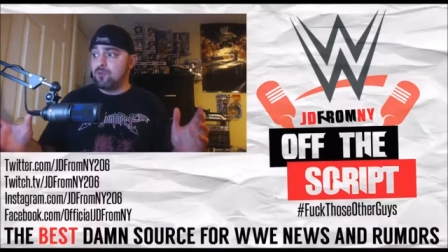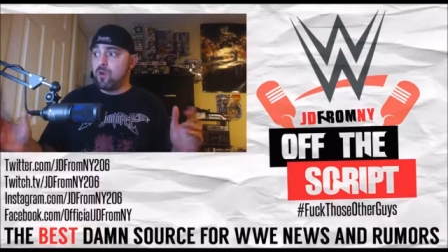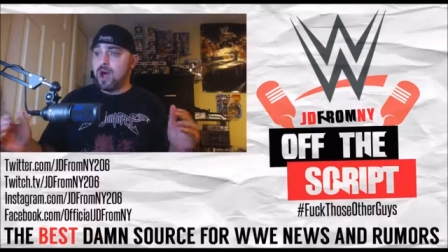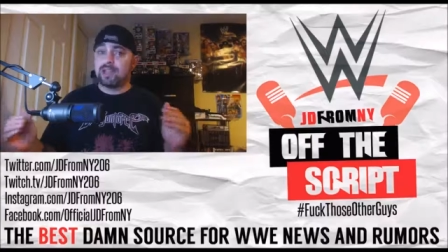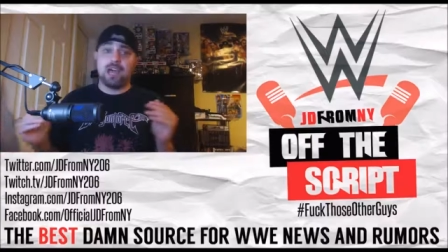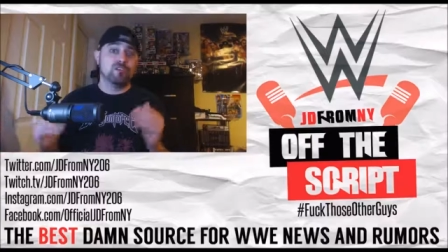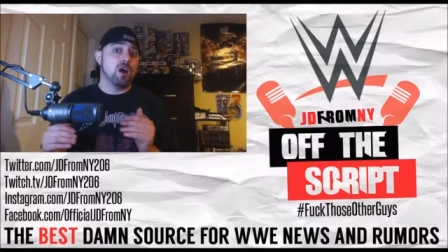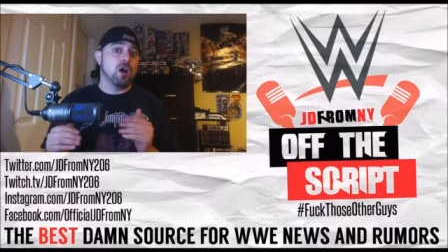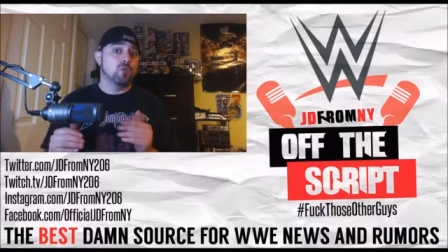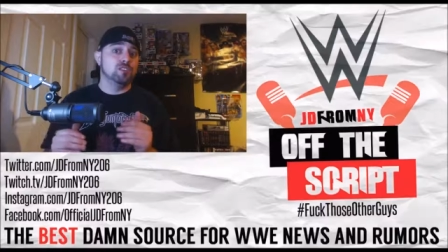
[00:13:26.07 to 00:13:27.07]
why Kevin
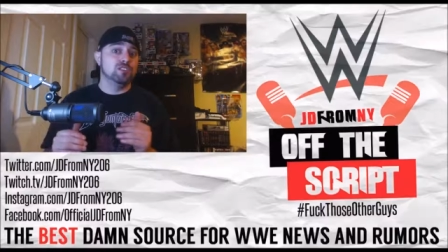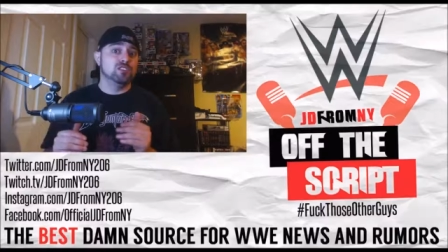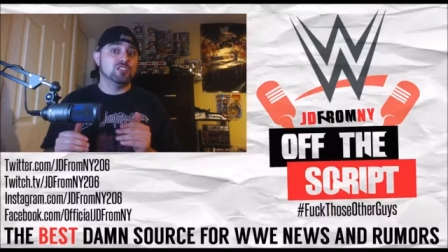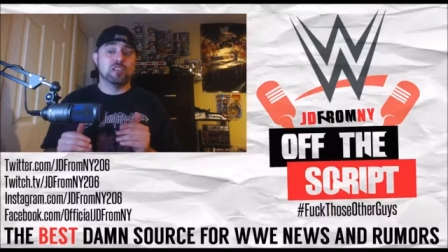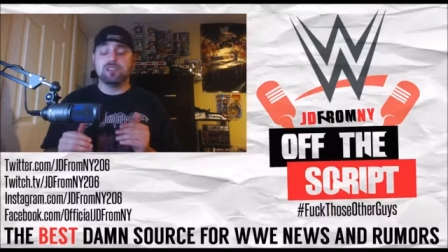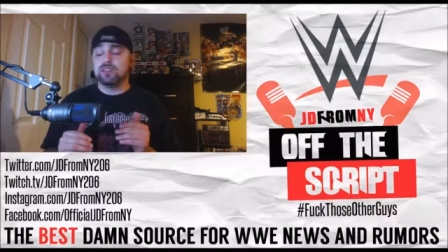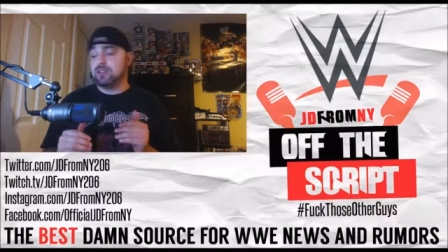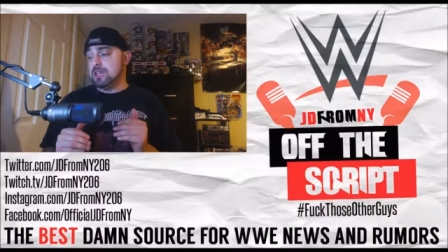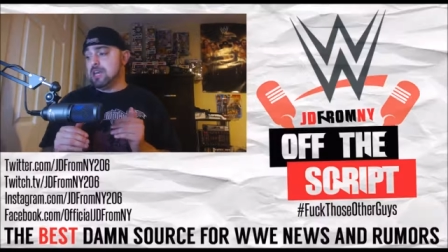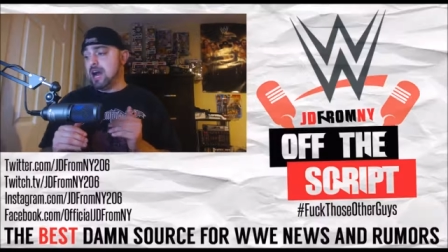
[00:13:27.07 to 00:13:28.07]
Owens and
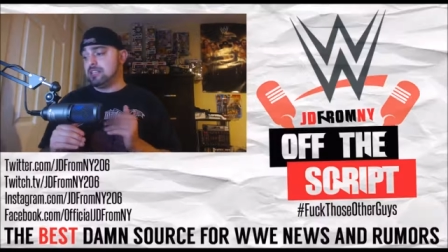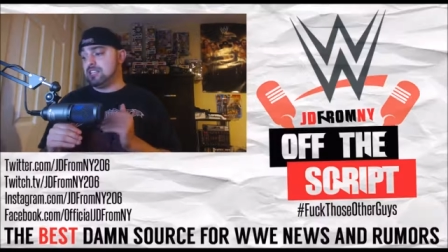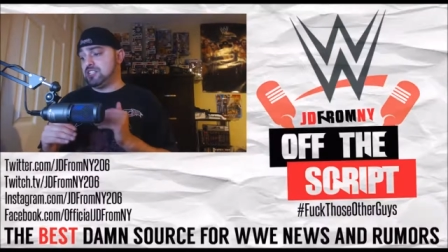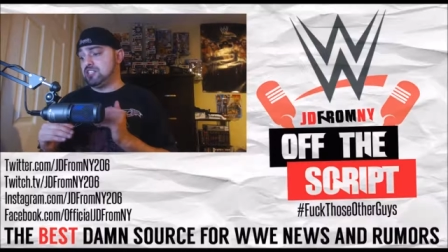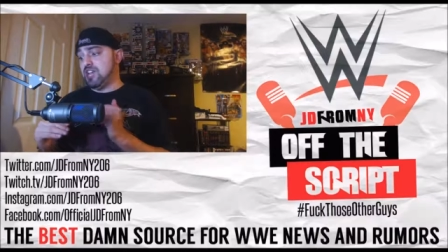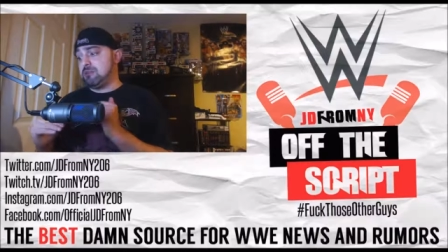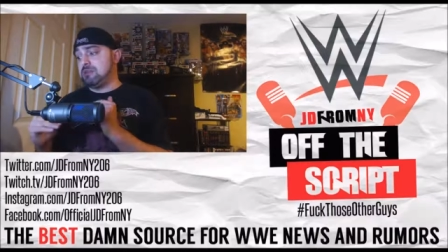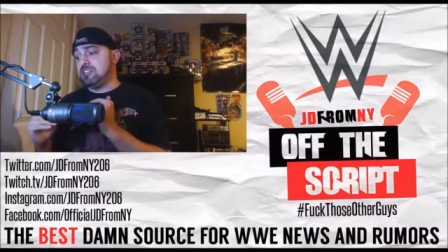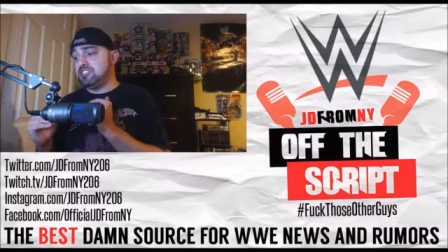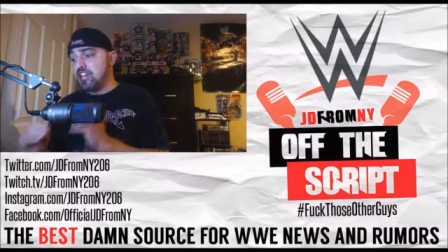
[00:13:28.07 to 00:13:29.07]
guys like
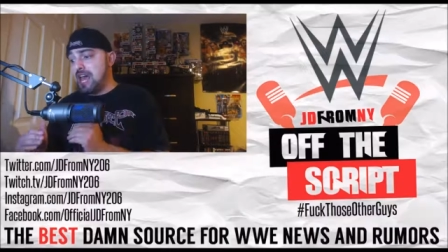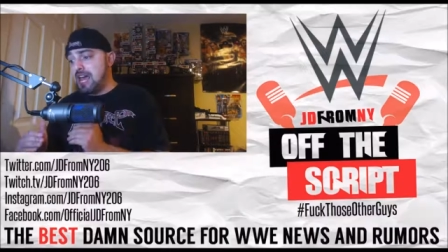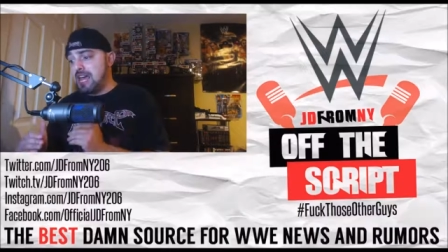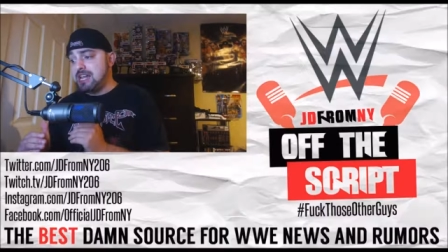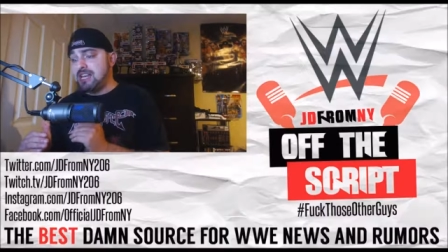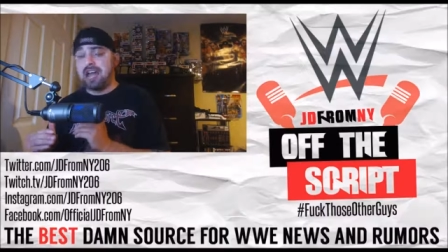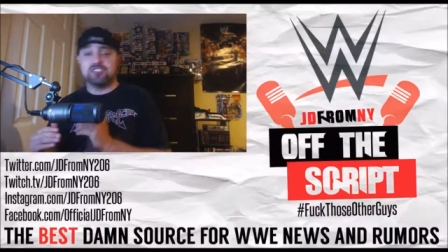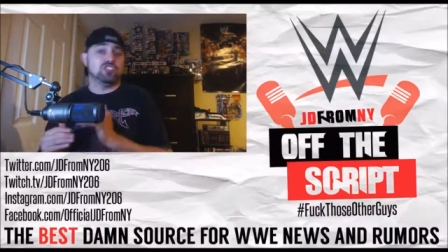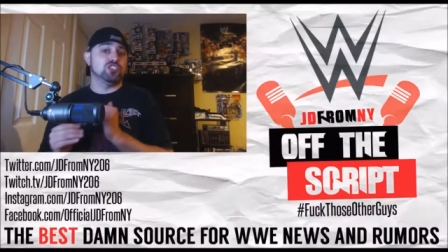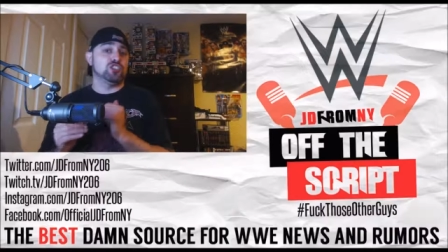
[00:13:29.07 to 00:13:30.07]
Sami Zayn
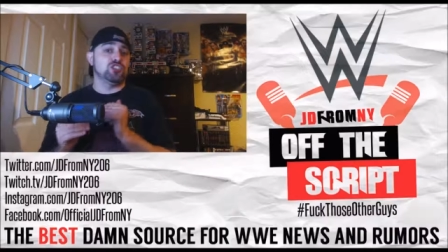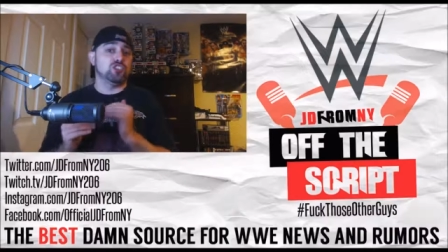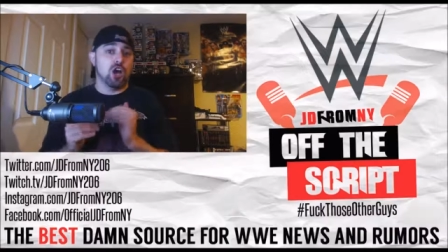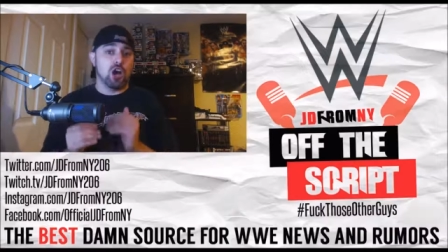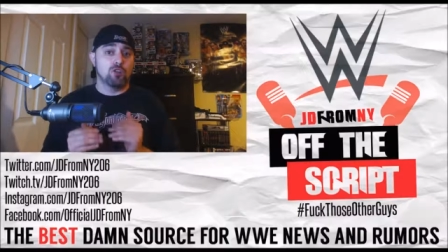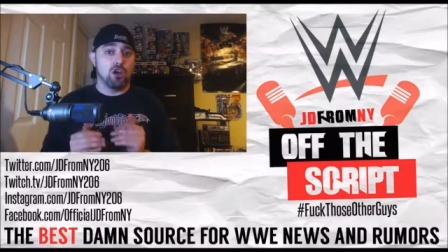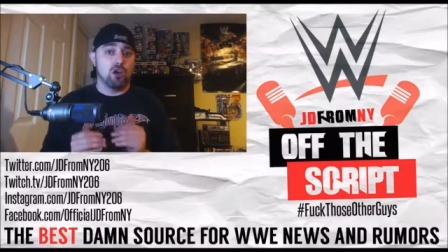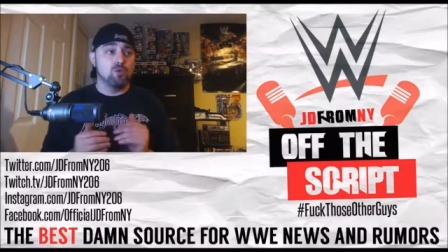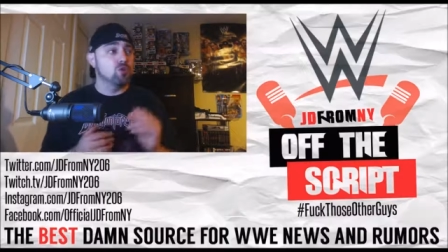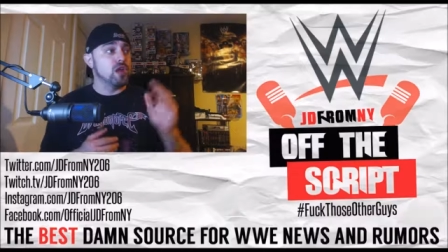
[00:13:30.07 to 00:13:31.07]
and
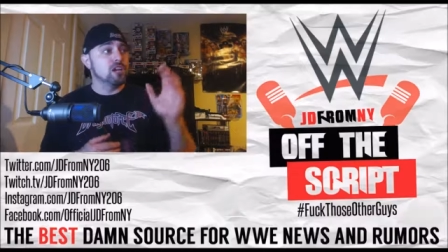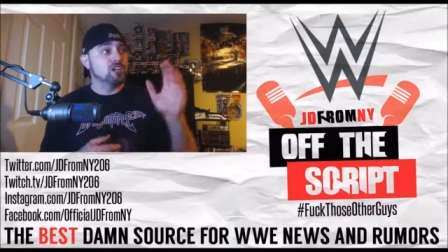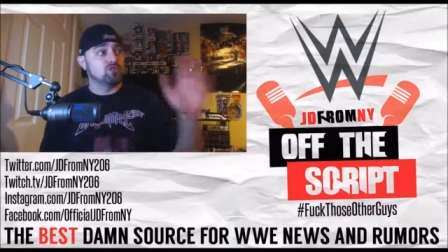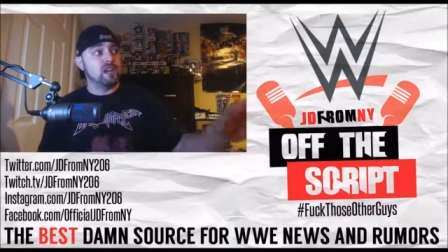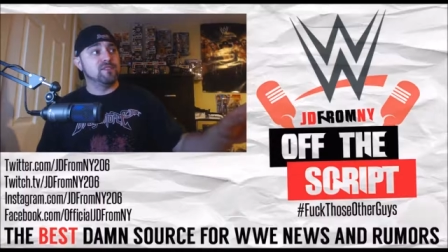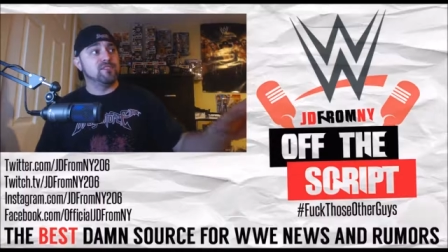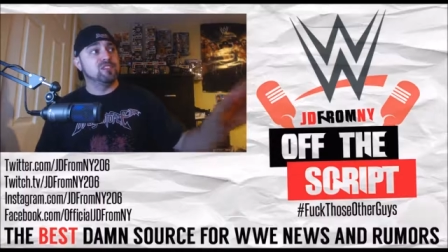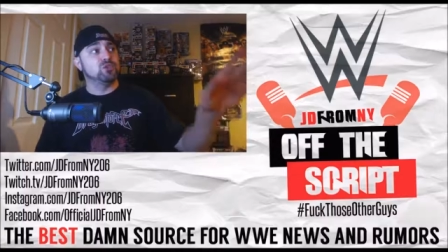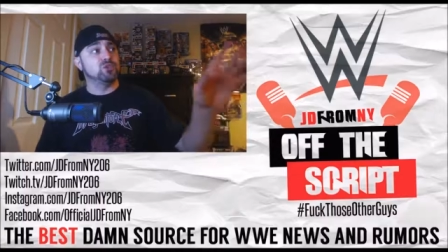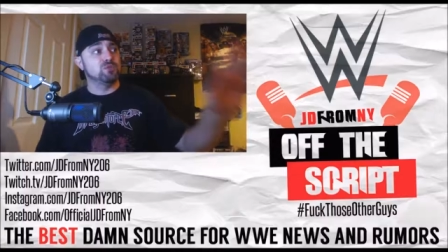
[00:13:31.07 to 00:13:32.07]
Cesaro were not
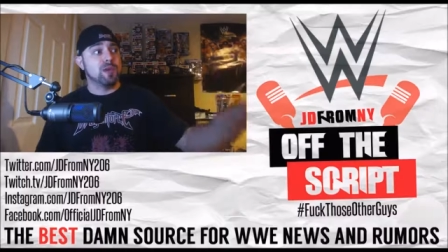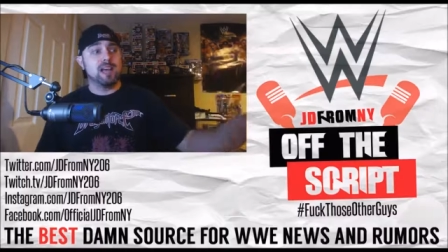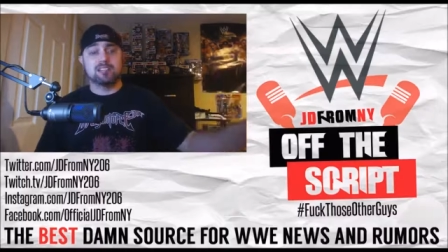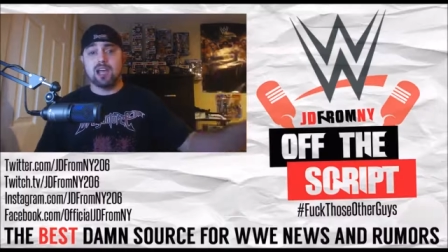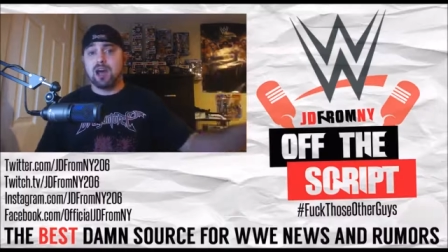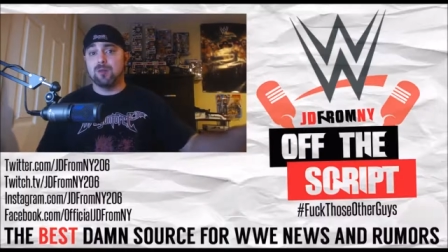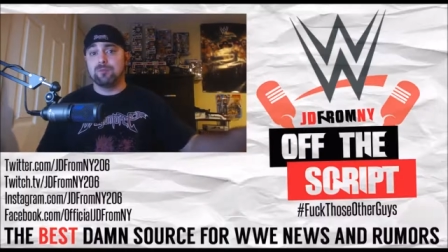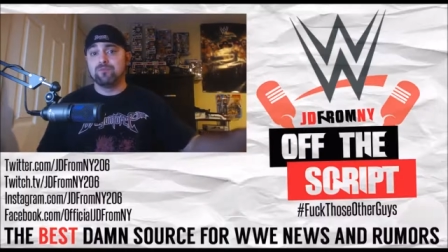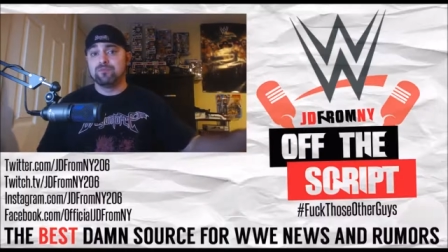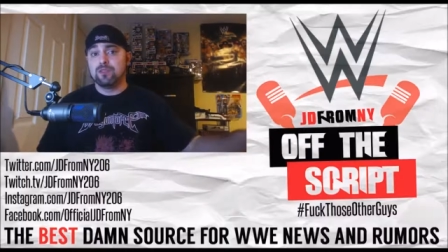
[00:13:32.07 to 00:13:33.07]
drafted to
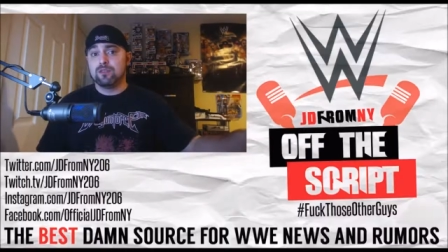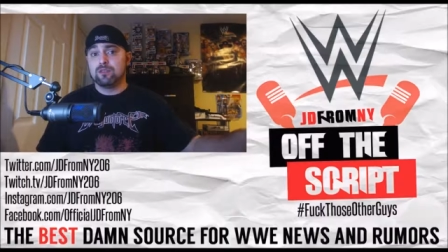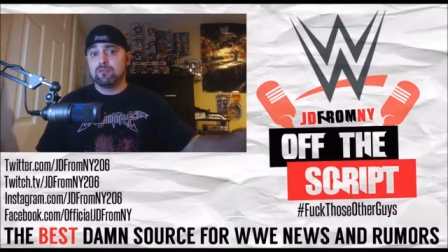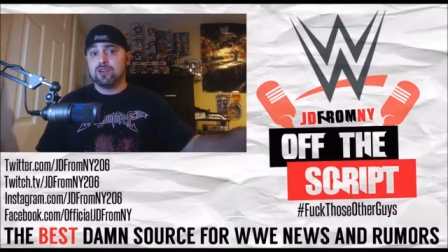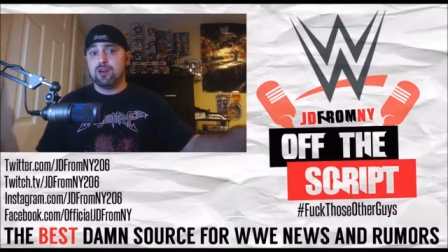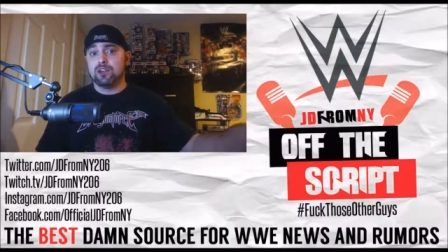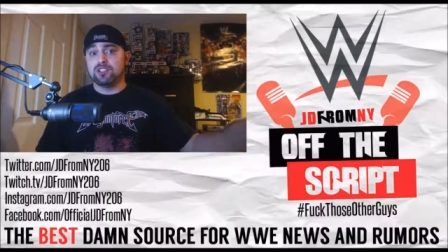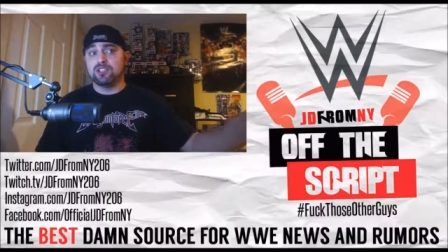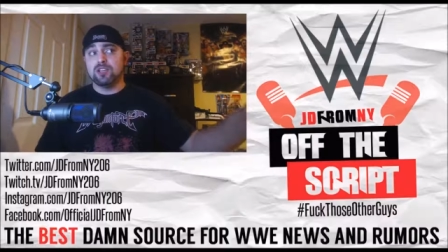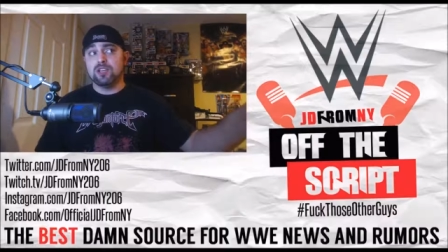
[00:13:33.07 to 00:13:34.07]
SmackDown
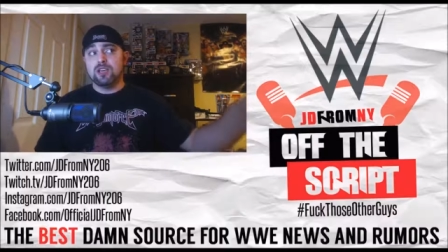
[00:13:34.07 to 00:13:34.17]
because,